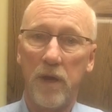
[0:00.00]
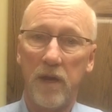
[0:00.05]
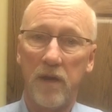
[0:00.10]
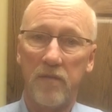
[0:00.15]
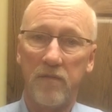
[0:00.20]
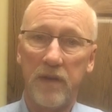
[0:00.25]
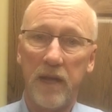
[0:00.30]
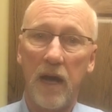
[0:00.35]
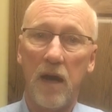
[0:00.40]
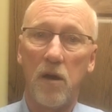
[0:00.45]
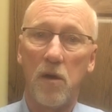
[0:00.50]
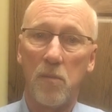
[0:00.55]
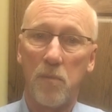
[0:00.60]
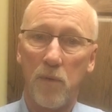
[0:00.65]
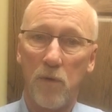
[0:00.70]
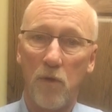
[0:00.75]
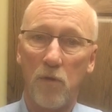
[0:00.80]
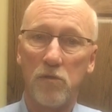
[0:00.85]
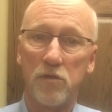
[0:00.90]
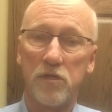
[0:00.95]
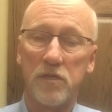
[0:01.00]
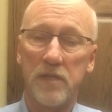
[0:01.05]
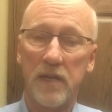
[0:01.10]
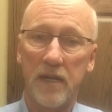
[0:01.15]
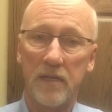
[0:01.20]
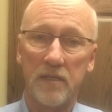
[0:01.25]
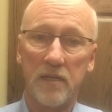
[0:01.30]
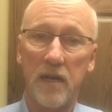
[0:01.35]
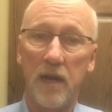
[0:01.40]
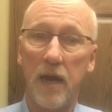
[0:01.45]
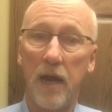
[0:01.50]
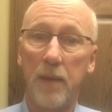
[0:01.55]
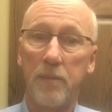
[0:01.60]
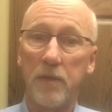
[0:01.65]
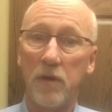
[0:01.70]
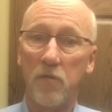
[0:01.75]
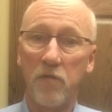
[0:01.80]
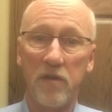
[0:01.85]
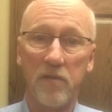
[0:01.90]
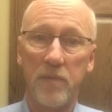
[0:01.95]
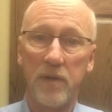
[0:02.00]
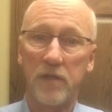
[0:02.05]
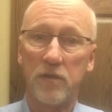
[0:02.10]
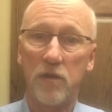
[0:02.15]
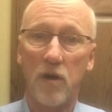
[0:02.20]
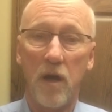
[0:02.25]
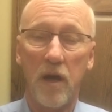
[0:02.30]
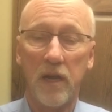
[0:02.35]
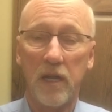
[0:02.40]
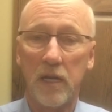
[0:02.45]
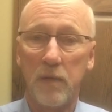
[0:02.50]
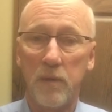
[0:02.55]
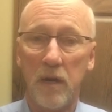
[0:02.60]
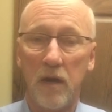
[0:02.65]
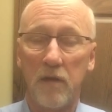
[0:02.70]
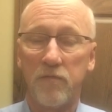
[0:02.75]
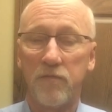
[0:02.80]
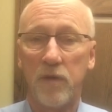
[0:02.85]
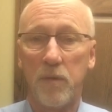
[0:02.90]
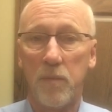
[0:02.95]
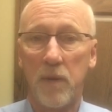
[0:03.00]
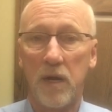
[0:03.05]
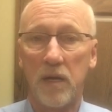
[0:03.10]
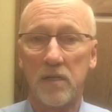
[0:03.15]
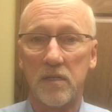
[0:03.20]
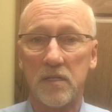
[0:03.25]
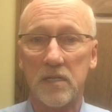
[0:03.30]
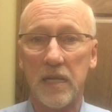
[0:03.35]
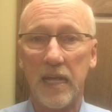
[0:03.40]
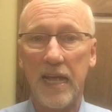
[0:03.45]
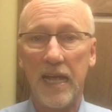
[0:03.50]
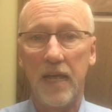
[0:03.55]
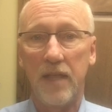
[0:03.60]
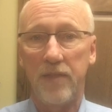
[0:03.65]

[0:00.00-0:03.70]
have now approached that time that we've been talking about for months,